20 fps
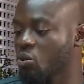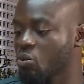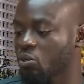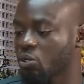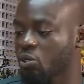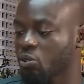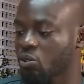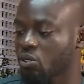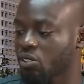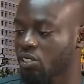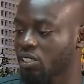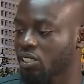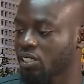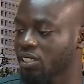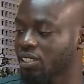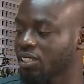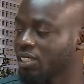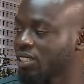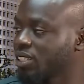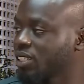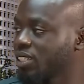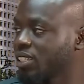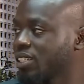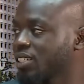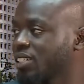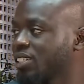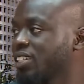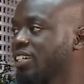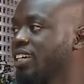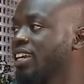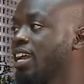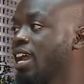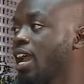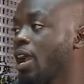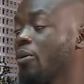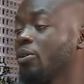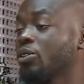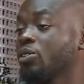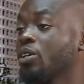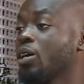which one is tinkini,
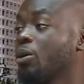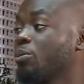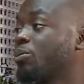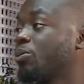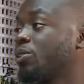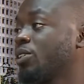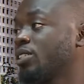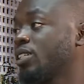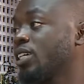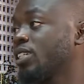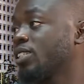I was going to press the